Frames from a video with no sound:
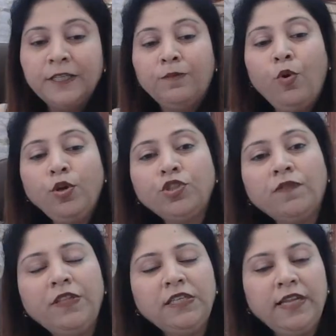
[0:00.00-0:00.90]
most
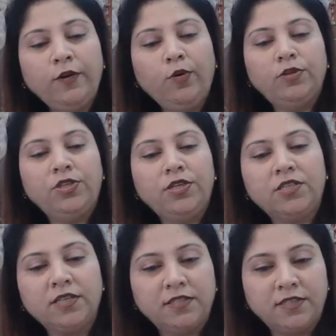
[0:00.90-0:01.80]
of these
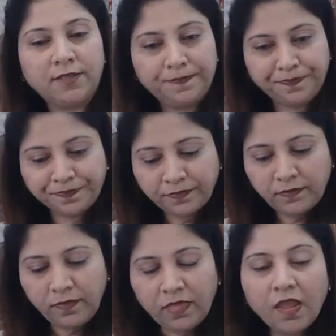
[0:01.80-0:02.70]
negotiations,
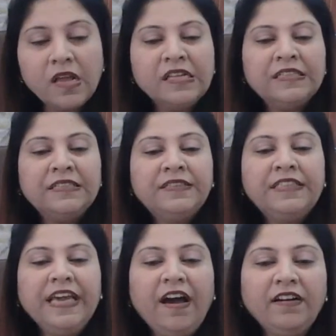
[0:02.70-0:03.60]

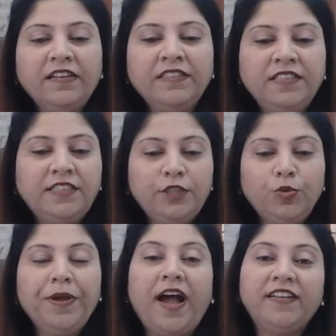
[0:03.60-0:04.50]
they are considered to
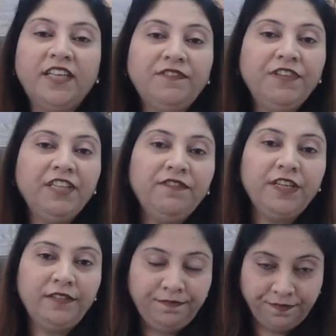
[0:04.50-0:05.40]
be either
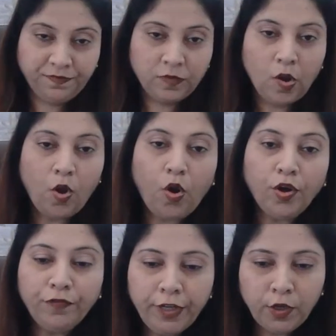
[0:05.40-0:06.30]
win-win
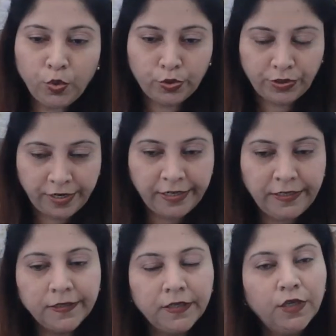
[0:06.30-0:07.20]
or win-lose,
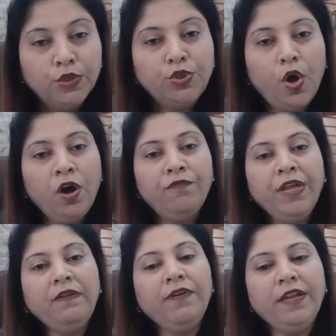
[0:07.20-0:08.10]
right? So a
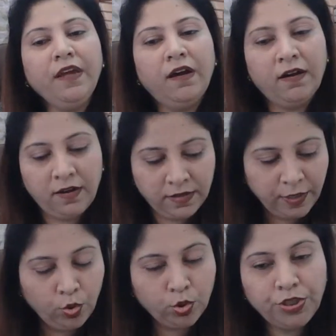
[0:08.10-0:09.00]
win-win
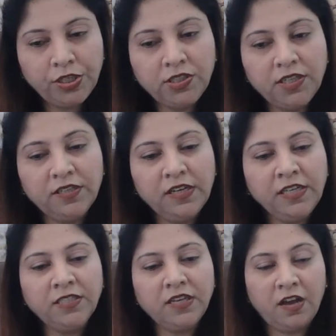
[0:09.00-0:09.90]
negotiation
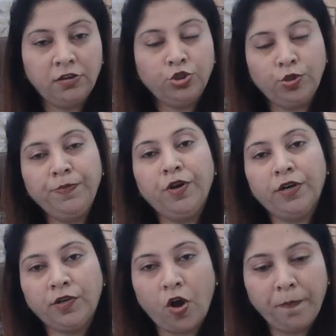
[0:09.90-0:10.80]
is should be
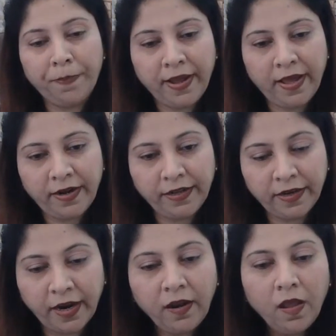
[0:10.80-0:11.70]
your top priority,
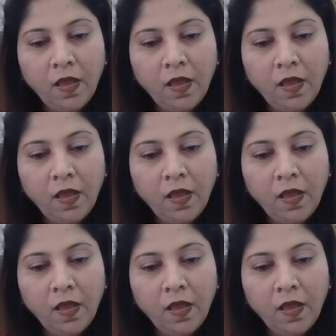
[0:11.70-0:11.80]
right?